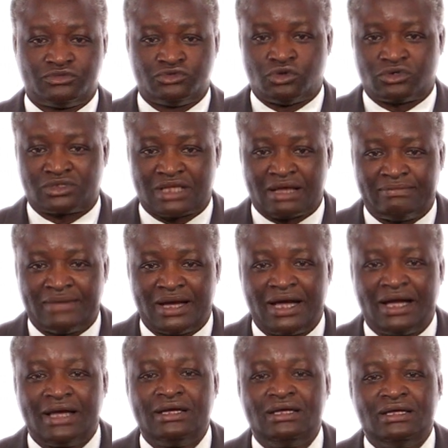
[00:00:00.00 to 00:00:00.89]
in
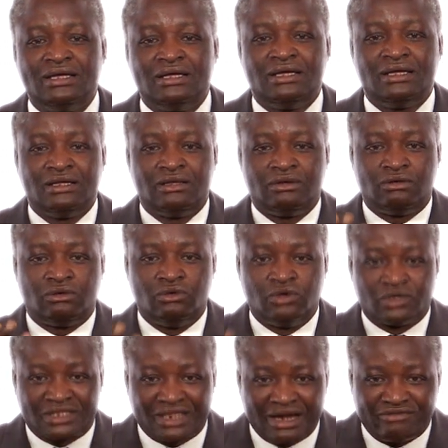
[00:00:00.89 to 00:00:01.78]
particular, the
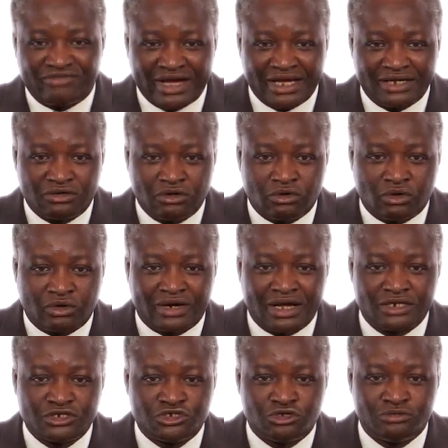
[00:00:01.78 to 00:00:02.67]
work of the
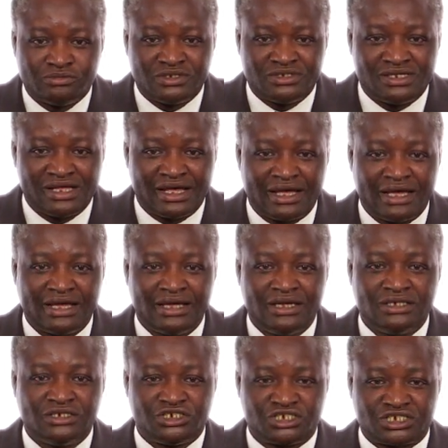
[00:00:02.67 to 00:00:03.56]
subsidiary body on
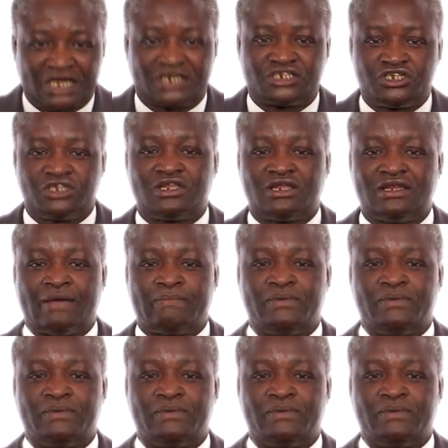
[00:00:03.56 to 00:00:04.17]
implementation.